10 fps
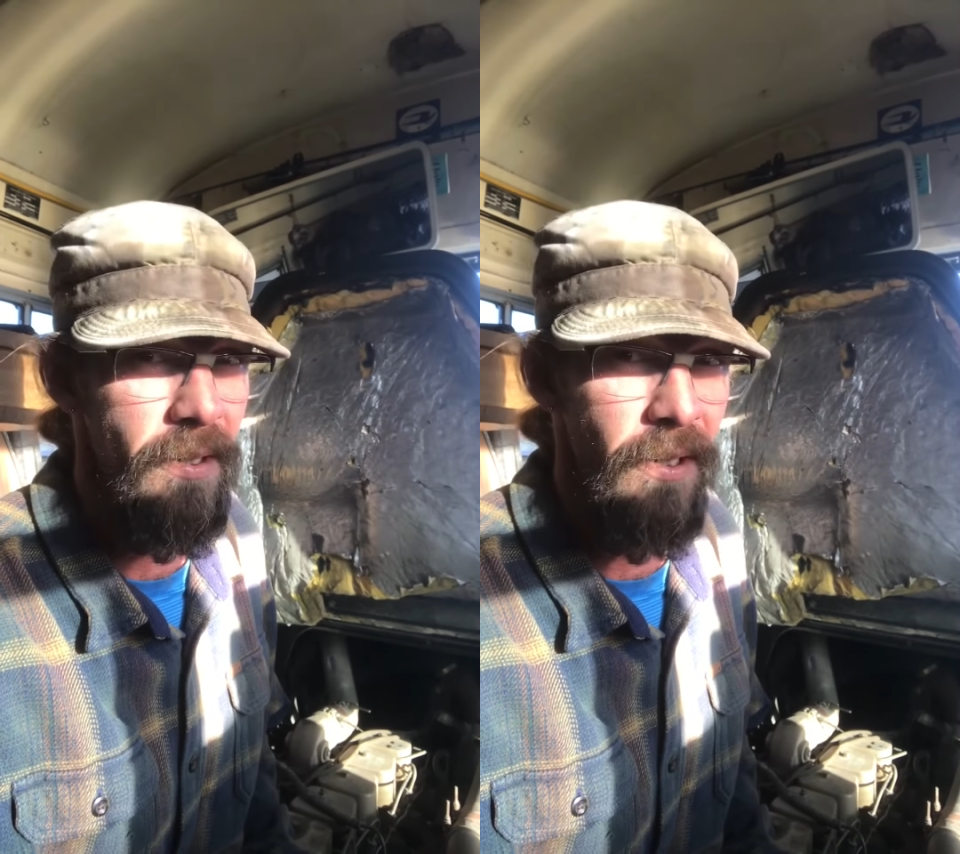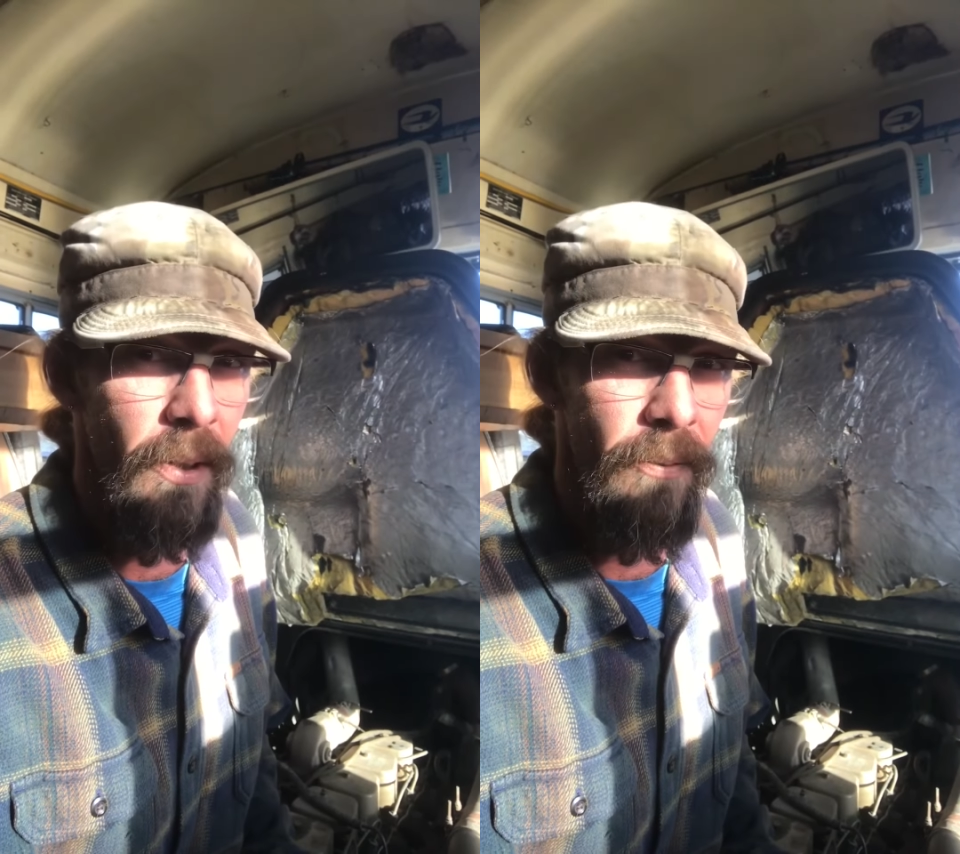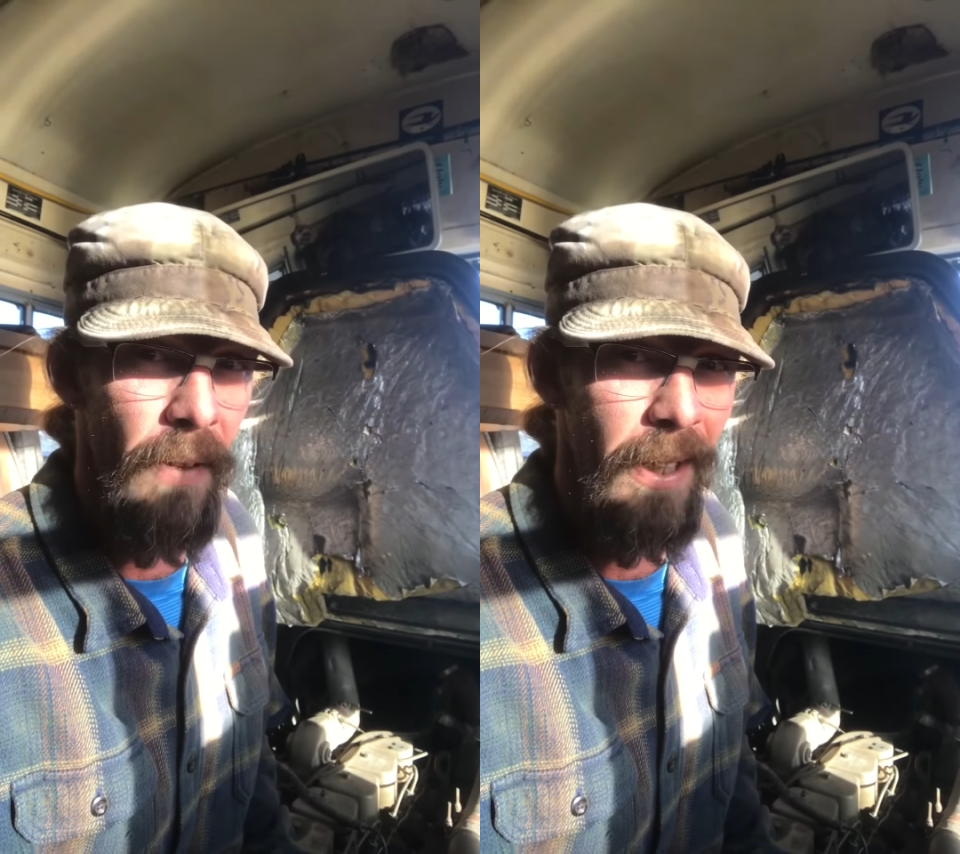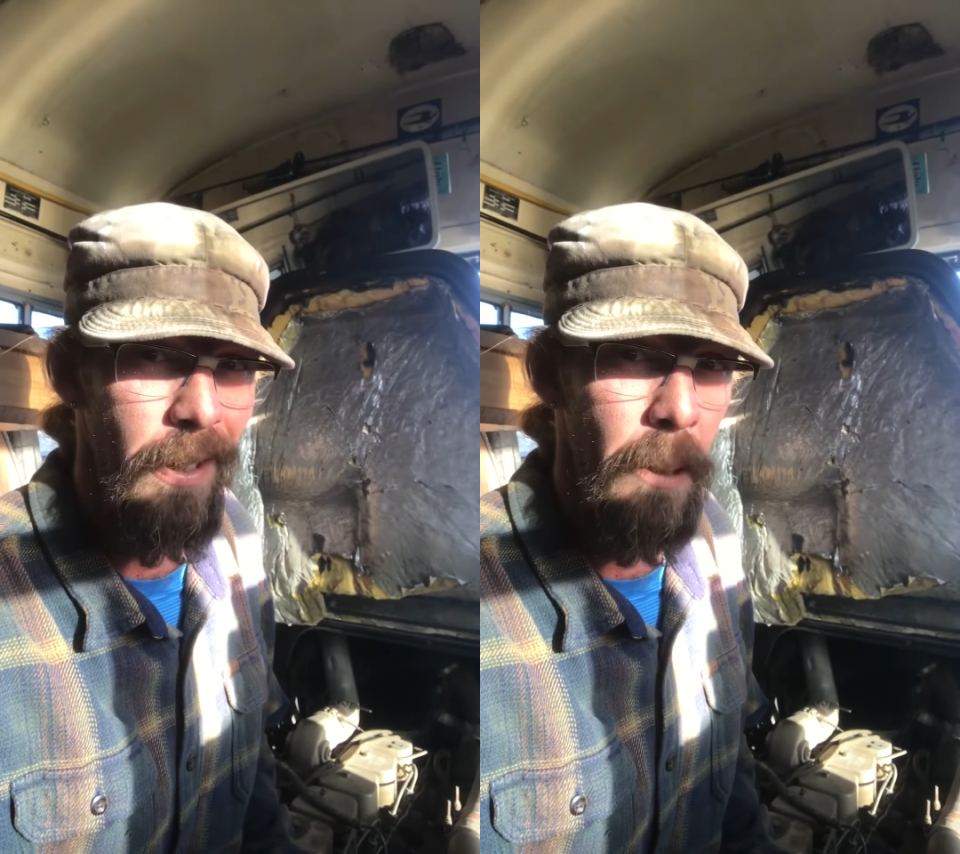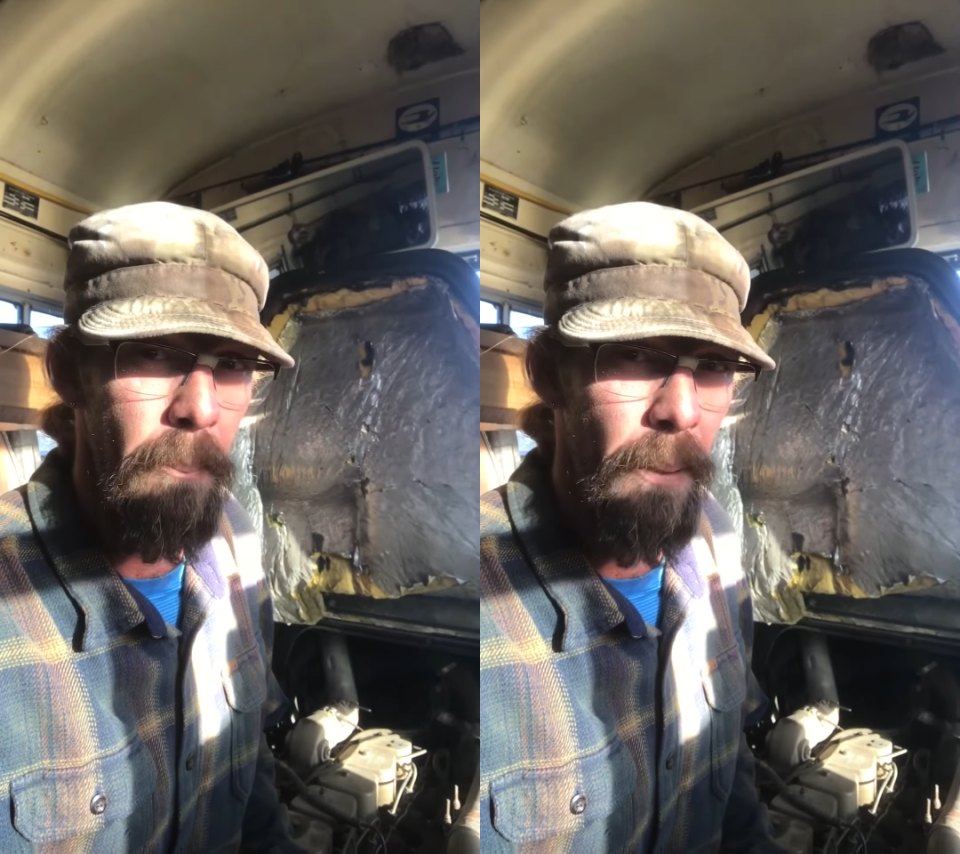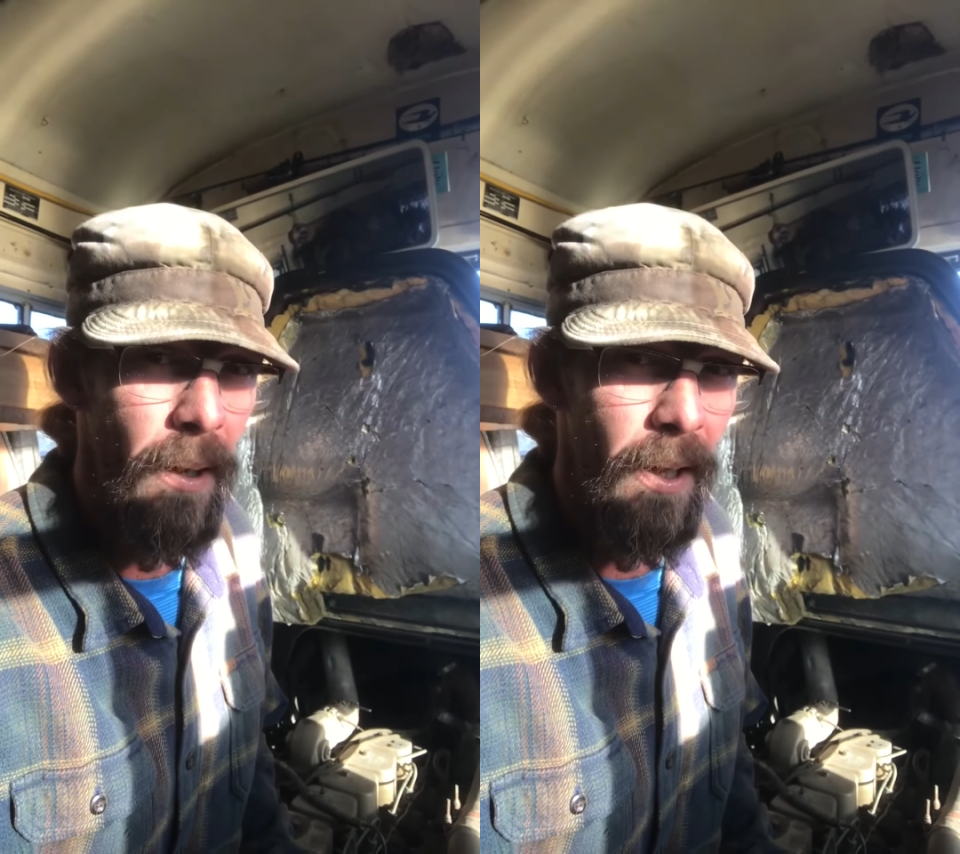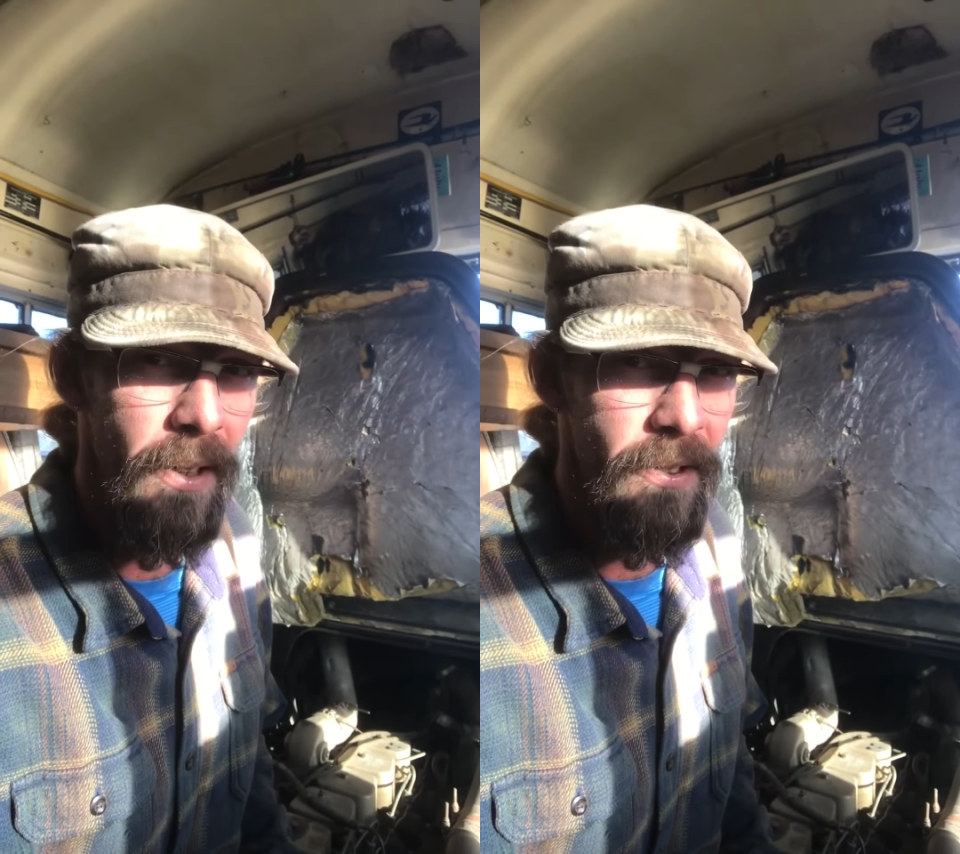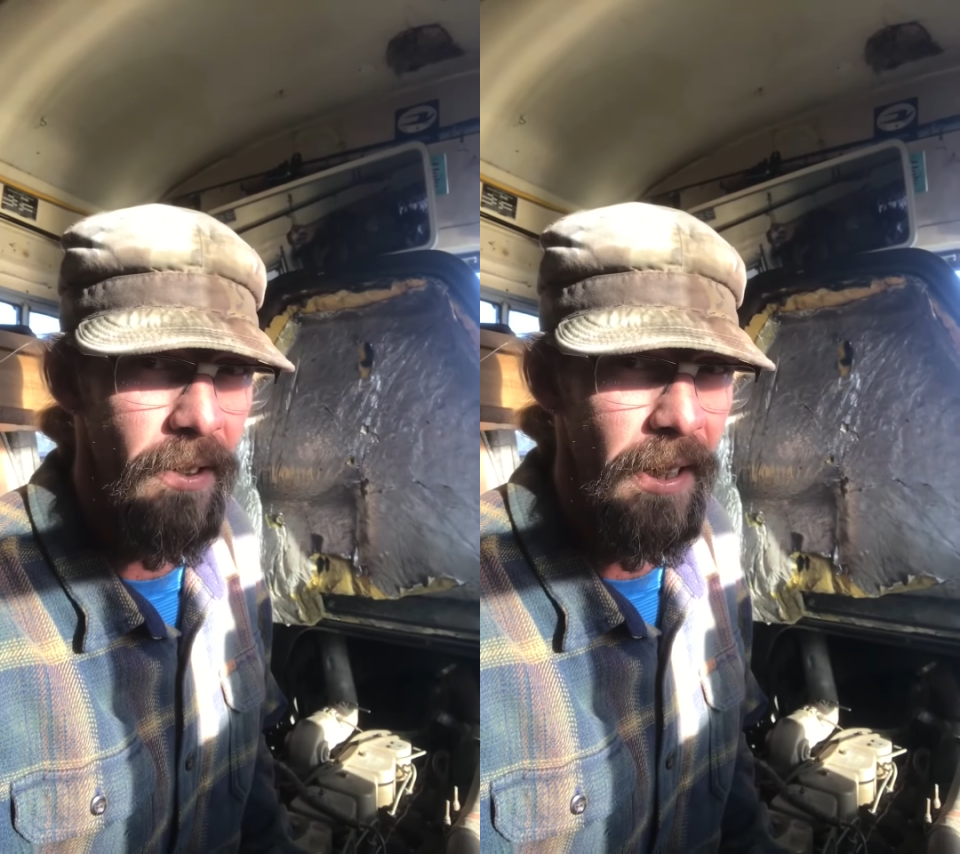So if I need parts or